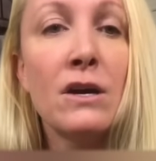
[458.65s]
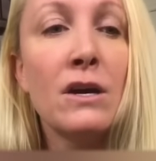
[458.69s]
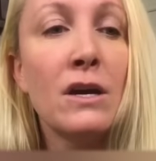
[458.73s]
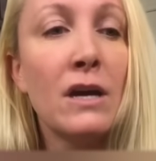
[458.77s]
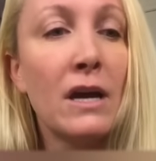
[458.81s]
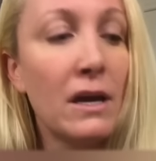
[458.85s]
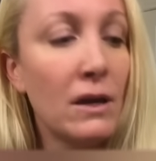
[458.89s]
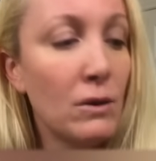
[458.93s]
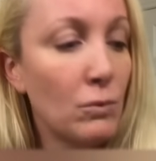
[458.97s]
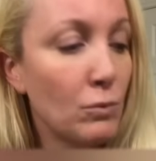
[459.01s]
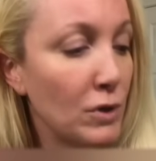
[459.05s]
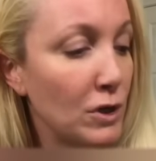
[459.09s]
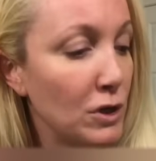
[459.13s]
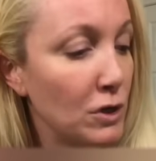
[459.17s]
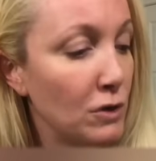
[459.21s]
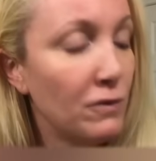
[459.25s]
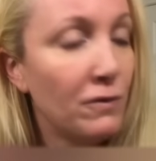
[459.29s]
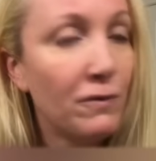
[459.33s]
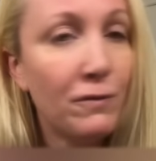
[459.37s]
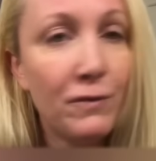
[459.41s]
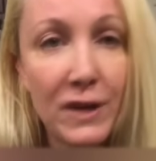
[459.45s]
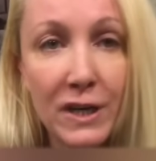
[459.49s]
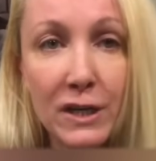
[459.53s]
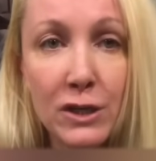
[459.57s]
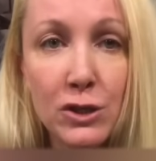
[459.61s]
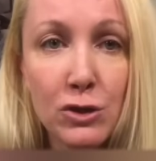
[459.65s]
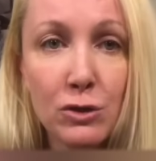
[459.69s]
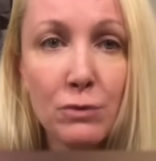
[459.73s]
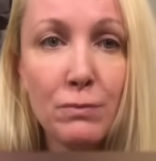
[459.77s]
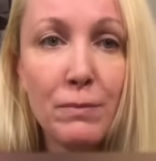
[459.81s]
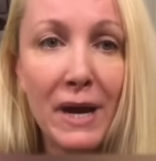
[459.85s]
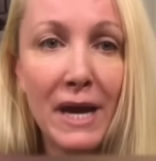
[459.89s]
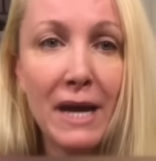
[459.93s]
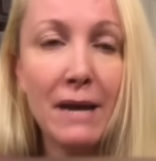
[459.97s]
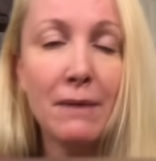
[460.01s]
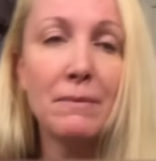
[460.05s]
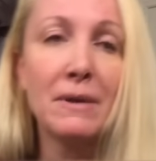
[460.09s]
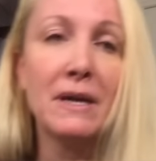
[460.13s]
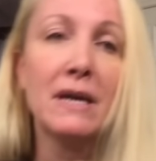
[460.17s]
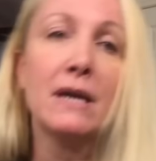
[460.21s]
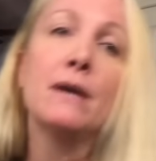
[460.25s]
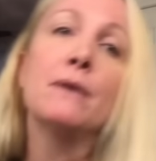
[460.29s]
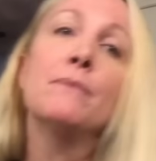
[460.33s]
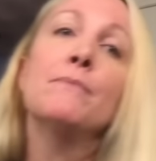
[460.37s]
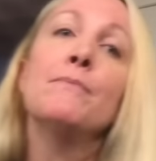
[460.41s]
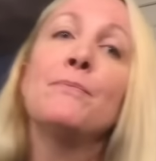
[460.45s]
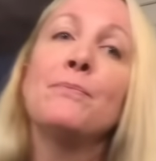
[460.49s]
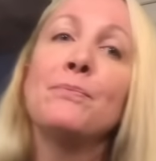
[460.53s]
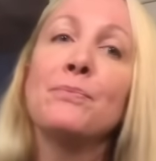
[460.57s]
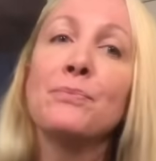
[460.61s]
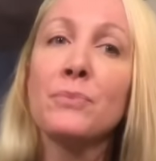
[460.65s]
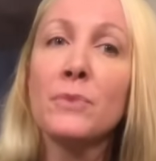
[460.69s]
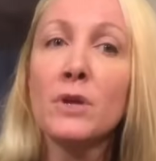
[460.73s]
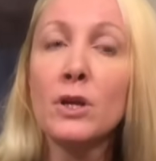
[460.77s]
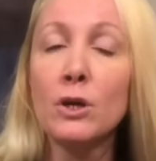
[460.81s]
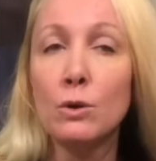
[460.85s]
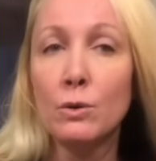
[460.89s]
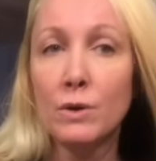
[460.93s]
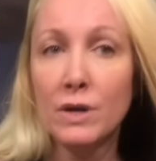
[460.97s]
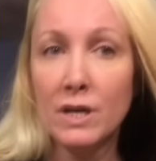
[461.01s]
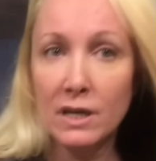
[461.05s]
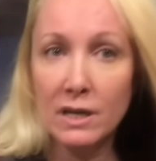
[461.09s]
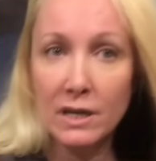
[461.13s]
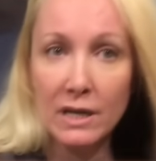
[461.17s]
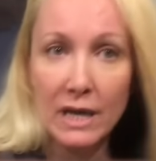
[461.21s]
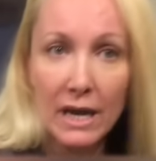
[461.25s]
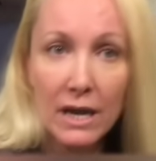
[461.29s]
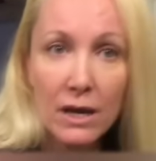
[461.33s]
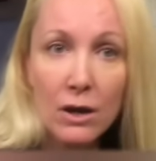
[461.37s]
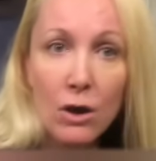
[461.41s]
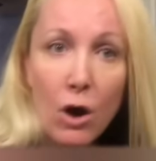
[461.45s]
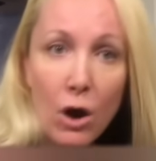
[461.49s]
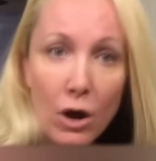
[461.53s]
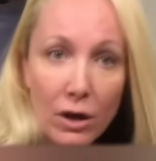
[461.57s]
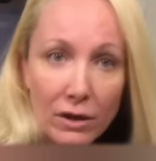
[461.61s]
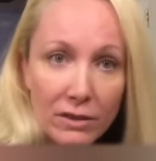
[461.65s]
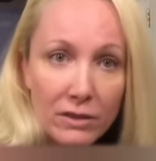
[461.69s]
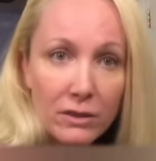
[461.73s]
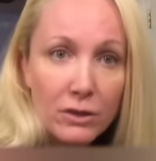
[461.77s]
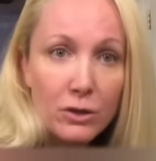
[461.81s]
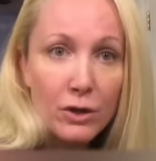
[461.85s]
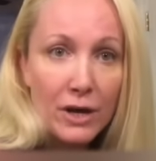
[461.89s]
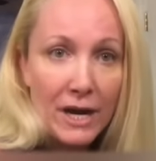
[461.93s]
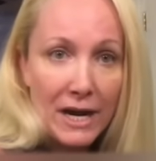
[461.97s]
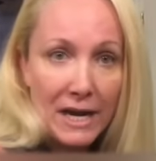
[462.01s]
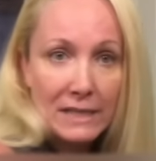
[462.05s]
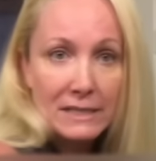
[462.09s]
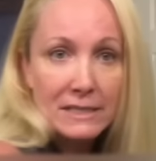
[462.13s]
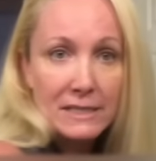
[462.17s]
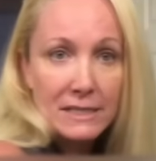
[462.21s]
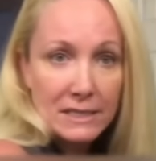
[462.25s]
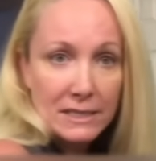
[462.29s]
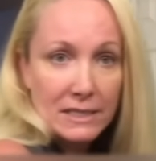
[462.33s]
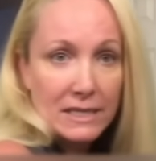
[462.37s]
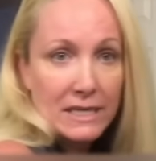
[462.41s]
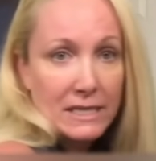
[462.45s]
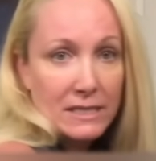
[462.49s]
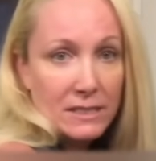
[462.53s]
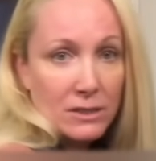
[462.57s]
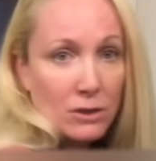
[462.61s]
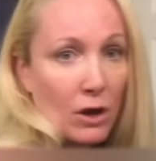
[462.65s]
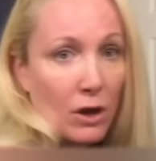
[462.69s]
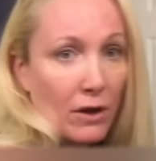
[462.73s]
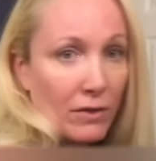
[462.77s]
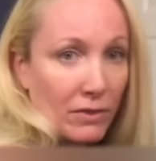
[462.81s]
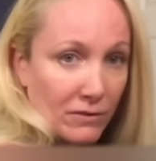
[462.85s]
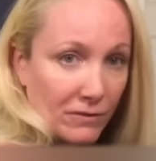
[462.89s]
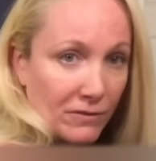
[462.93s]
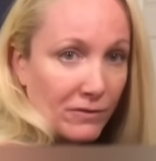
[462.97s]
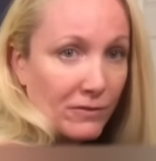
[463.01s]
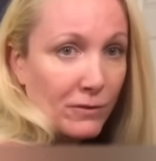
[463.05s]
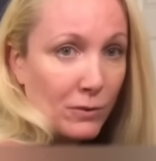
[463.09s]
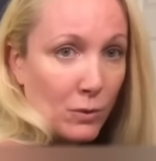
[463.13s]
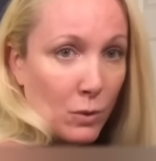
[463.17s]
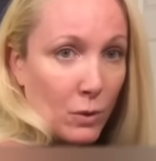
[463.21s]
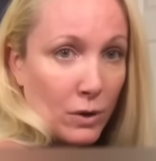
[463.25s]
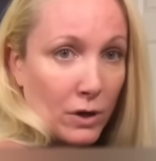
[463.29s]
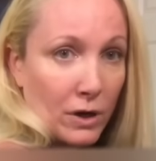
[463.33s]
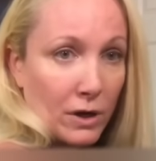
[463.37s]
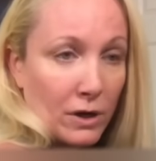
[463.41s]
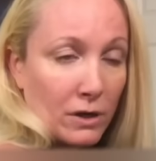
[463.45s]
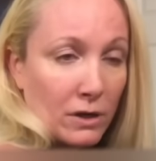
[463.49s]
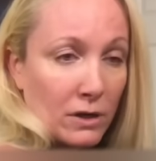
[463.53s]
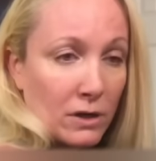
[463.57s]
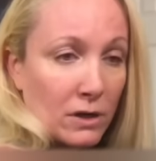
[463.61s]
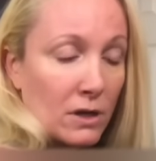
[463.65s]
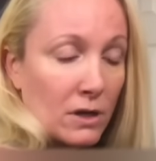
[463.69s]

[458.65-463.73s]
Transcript: And when you feed your baby, you can get on your hands and knees on the floor,